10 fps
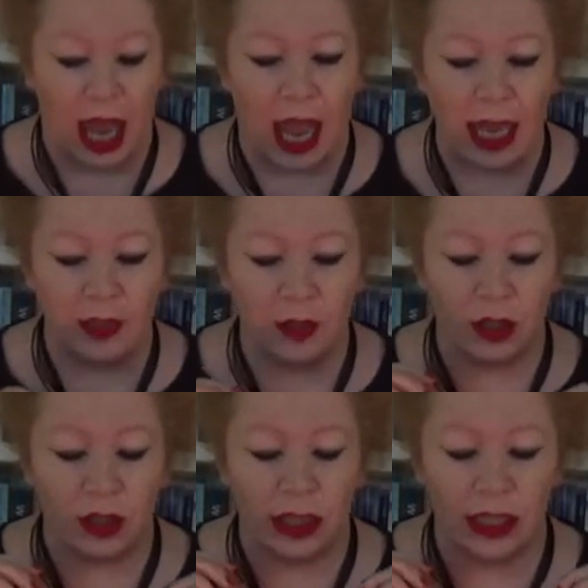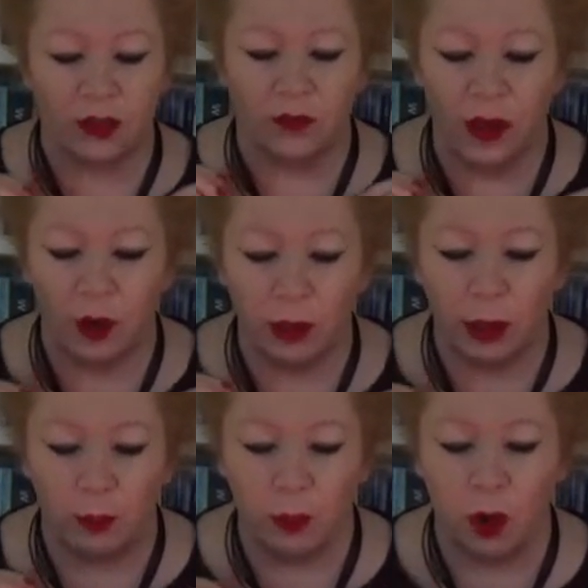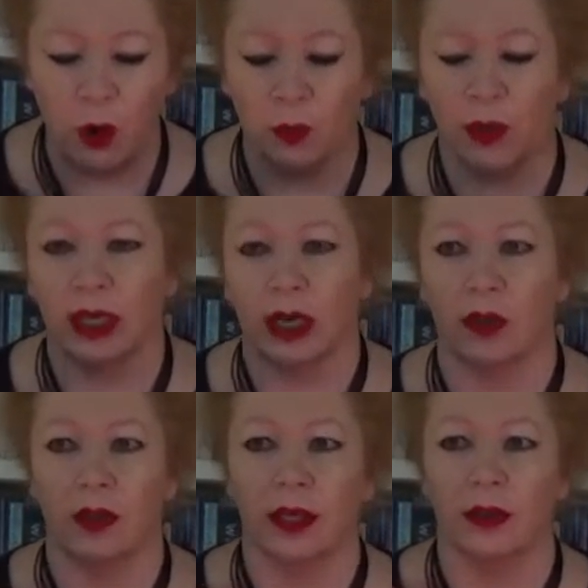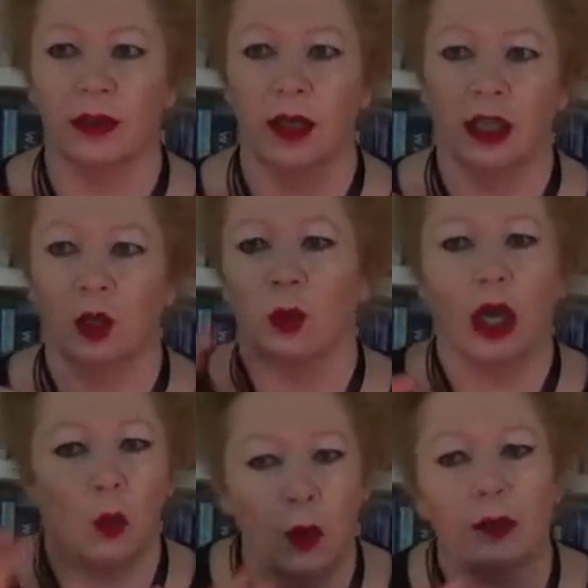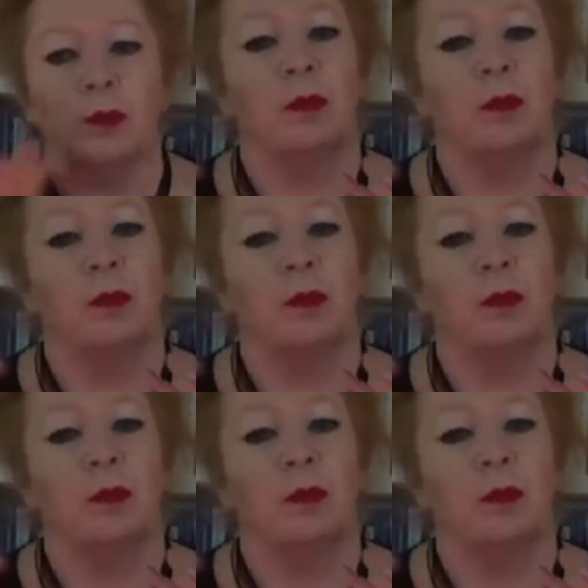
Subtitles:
And it's very appropriate, I think, that when I went